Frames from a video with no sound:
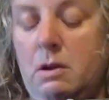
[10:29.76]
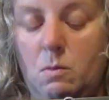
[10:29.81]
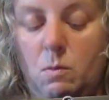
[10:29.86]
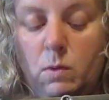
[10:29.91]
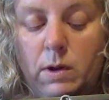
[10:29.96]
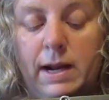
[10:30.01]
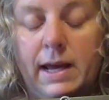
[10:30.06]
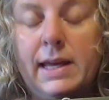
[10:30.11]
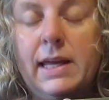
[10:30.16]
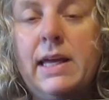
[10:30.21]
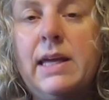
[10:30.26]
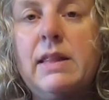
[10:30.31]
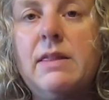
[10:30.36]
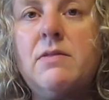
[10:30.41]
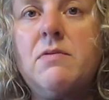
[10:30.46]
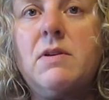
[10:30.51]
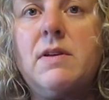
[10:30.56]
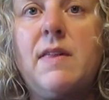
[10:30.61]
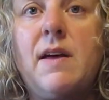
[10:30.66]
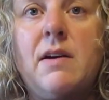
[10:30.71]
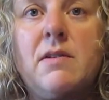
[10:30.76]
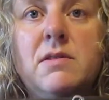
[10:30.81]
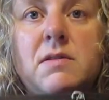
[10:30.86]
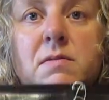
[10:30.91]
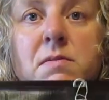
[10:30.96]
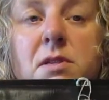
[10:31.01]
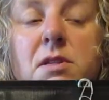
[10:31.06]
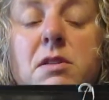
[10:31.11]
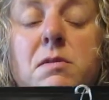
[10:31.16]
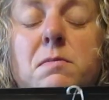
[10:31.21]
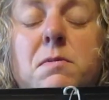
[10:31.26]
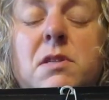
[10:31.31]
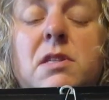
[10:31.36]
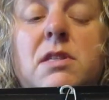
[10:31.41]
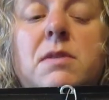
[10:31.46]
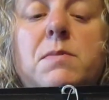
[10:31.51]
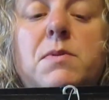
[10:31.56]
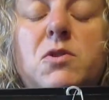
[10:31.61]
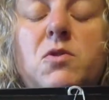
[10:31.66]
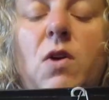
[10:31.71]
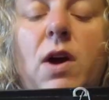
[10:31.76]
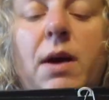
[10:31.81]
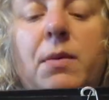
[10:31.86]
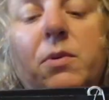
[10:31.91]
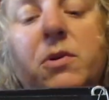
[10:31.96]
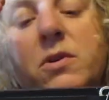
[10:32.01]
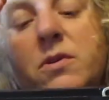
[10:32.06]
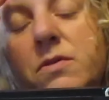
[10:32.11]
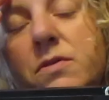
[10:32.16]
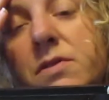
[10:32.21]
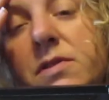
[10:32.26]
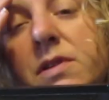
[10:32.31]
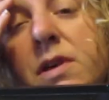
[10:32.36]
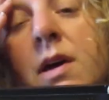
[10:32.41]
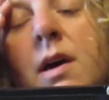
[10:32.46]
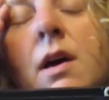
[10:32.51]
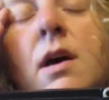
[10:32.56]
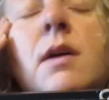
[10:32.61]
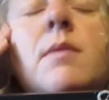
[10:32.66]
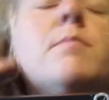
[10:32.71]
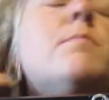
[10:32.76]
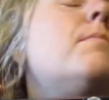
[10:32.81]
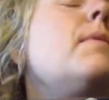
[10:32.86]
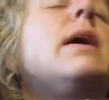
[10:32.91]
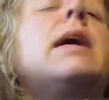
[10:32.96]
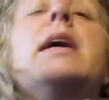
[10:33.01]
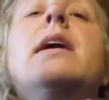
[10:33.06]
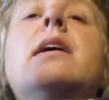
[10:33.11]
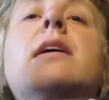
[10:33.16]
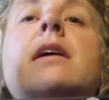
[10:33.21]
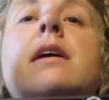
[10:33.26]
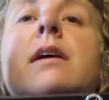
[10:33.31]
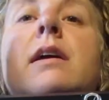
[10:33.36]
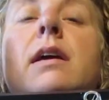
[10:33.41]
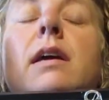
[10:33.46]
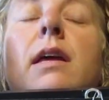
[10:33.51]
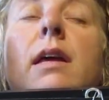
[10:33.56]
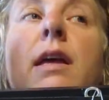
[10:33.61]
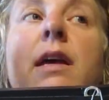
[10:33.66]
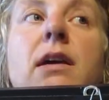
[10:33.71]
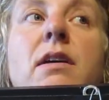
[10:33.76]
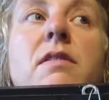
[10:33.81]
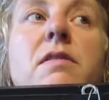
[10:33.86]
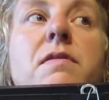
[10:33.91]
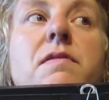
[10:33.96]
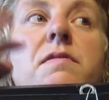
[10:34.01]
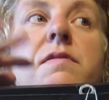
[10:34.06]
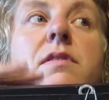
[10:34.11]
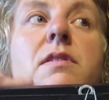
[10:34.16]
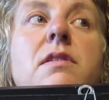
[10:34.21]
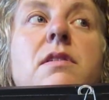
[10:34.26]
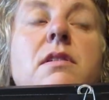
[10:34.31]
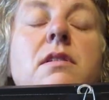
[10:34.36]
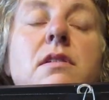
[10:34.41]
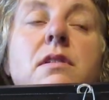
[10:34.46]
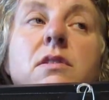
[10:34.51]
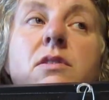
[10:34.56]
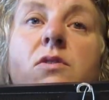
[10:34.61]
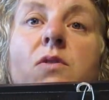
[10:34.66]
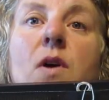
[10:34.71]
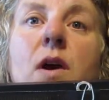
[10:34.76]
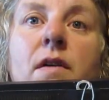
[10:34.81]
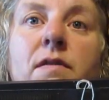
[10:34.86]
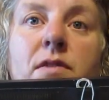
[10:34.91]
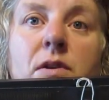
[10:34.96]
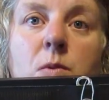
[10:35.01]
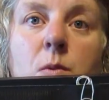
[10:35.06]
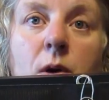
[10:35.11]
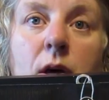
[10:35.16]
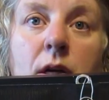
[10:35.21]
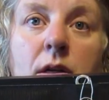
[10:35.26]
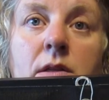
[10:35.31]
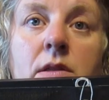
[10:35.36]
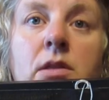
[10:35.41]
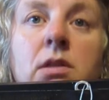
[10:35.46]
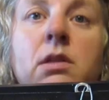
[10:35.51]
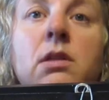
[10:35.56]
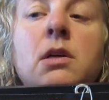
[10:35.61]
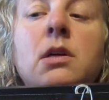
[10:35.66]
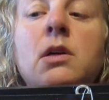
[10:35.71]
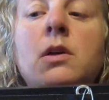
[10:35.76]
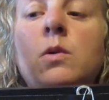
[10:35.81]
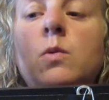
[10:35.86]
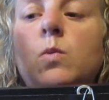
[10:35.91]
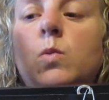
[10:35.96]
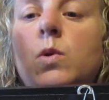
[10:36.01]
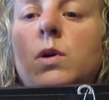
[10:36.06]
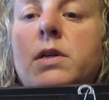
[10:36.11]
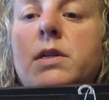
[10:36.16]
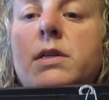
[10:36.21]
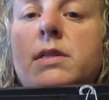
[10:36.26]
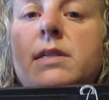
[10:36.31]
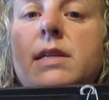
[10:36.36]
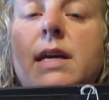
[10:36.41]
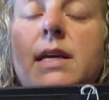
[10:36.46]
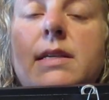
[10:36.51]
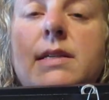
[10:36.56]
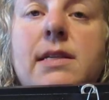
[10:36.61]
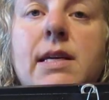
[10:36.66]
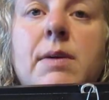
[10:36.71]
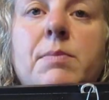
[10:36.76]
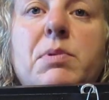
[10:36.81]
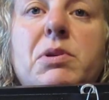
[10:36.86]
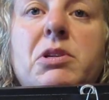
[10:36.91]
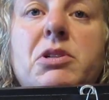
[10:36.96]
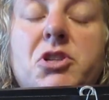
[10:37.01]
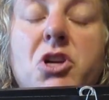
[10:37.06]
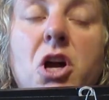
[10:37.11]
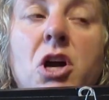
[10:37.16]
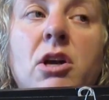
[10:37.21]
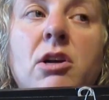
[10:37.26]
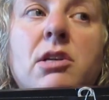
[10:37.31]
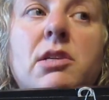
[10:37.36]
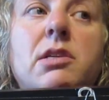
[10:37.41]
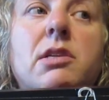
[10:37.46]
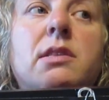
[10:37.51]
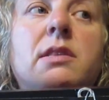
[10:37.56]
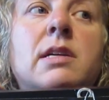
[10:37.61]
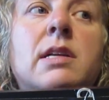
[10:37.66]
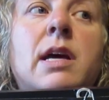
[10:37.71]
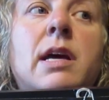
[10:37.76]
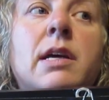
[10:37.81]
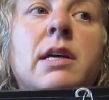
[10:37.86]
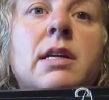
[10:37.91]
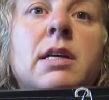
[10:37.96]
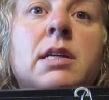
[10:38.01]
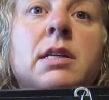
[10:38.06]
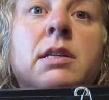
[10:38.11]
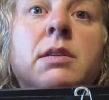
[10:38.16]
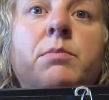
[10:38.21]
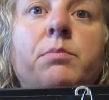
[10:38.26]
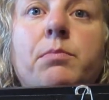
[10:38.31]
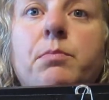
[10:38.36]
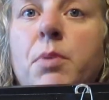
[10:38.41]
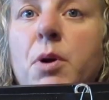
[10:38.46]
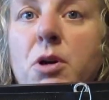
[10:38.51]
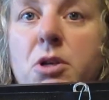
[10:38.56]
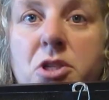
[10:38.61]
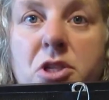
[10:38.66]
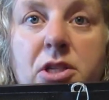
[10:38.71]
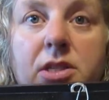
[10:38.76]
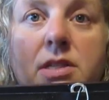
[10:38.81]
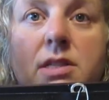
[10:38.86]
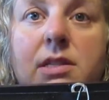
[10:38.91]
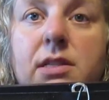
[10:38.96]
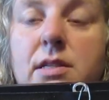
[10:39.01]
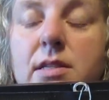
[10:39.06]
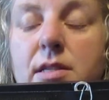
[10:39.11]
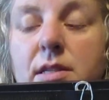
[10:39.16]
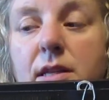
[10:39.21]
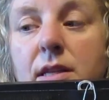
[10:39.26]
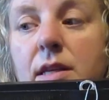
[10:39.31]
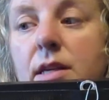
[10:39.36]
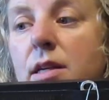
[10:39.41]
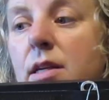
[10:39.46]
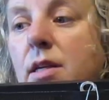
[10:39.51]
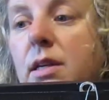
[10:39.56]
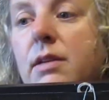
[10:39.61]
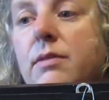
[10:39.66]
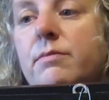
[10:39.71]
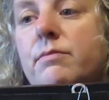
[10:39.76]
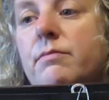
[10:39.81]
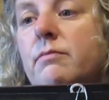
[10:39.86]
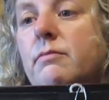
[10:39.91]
when I hit 3,000 subscribers, my gift to everyone was a sampler chart that I had purchased the